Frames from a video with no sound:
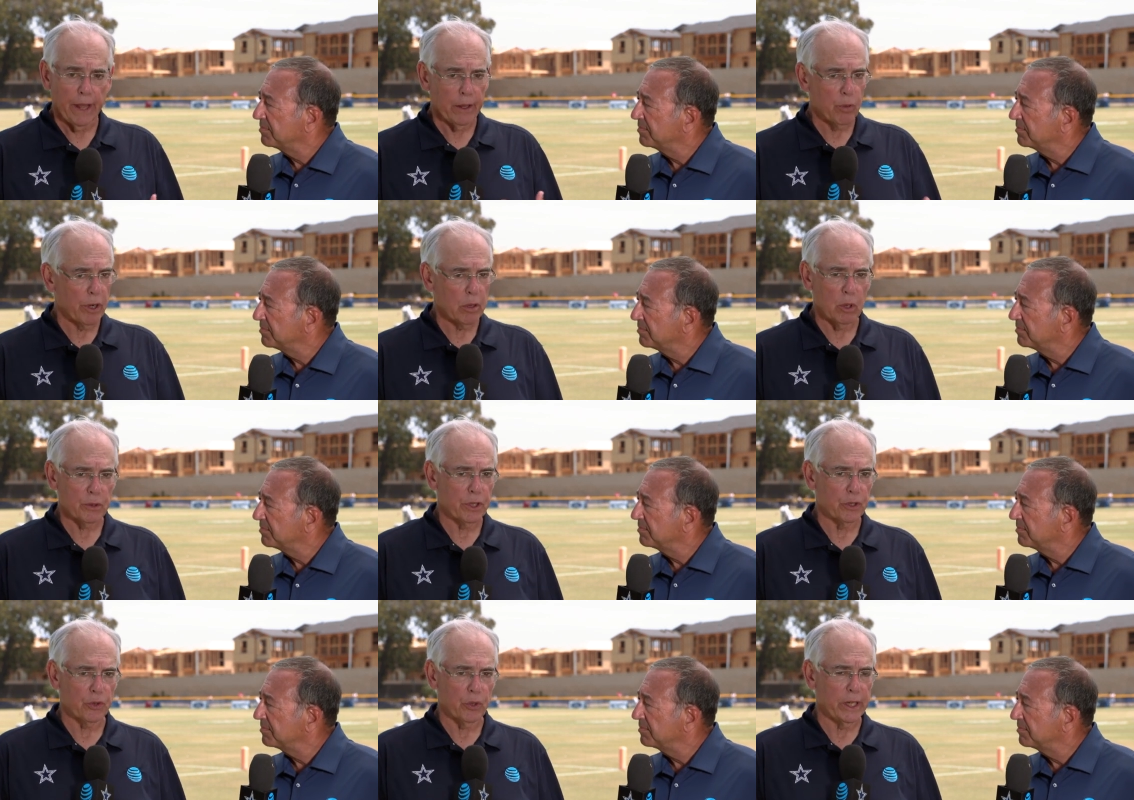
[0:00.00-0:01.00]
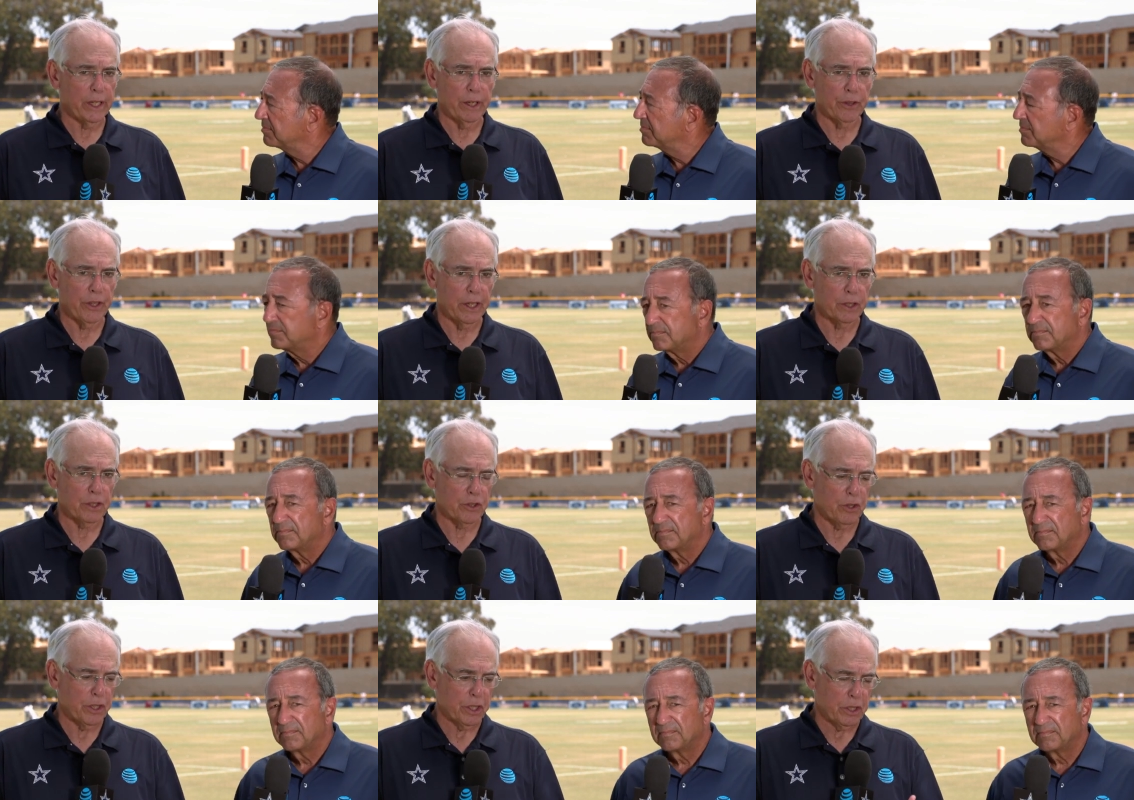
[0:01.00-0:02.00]
Speaker 1: I think one of the most intriguing things
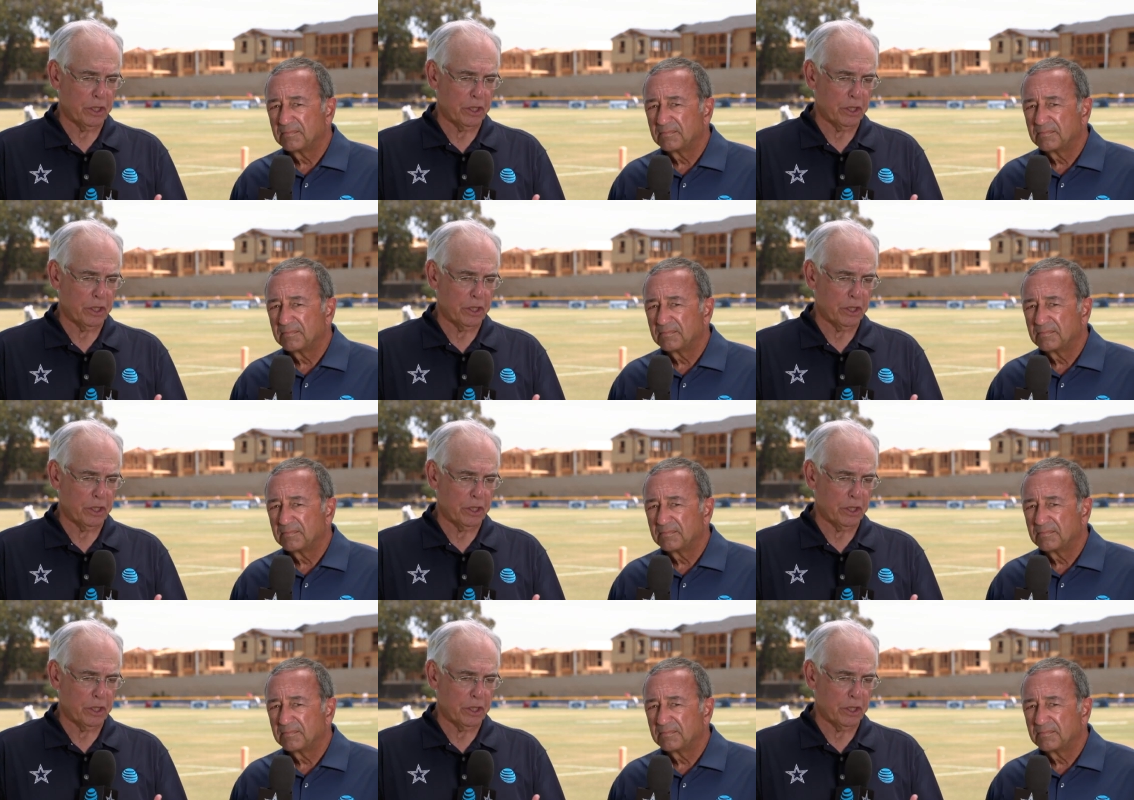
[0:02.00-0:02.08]
is the